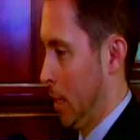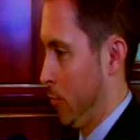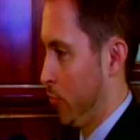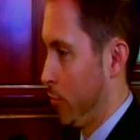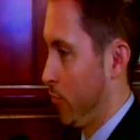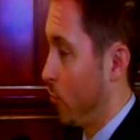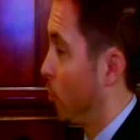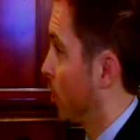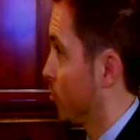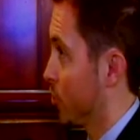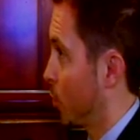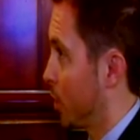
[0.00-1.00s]
from
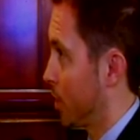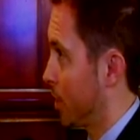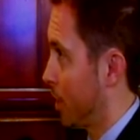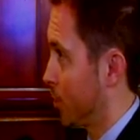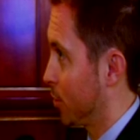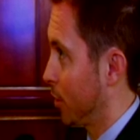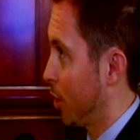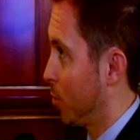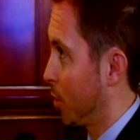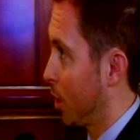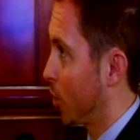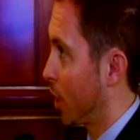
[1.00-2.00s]
420,000
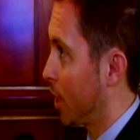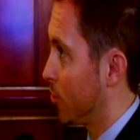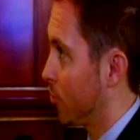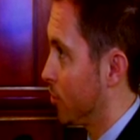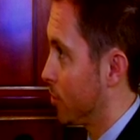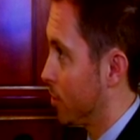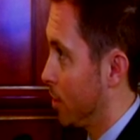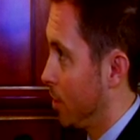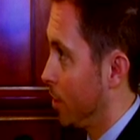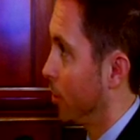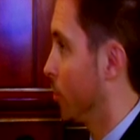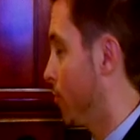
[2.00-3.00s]
global locations
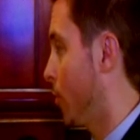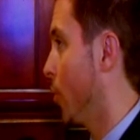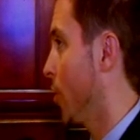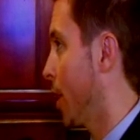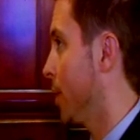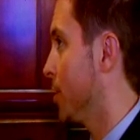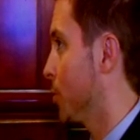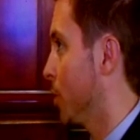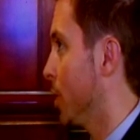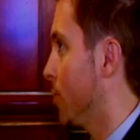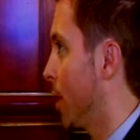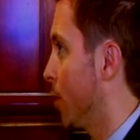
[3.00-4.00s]
and convert that into
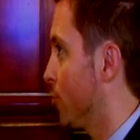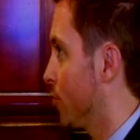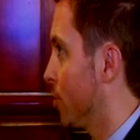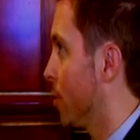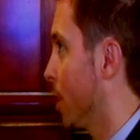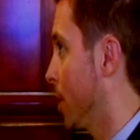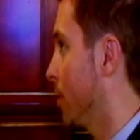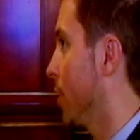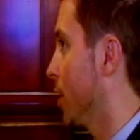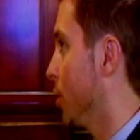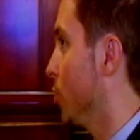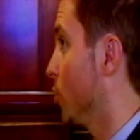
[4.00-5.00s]
an e-voucher that they can
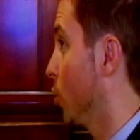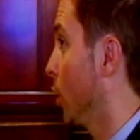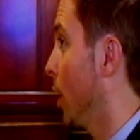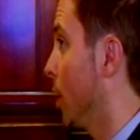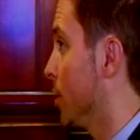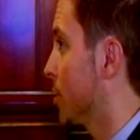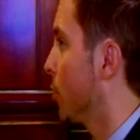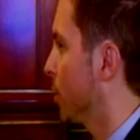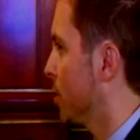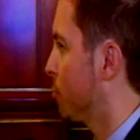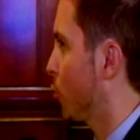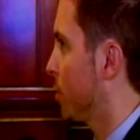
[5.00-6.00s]
then use online. So it
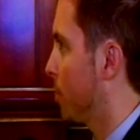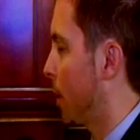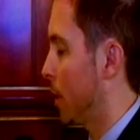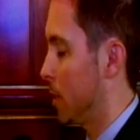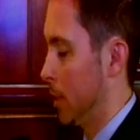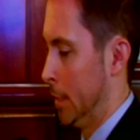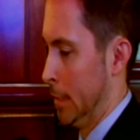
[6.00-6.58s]
is prepaid.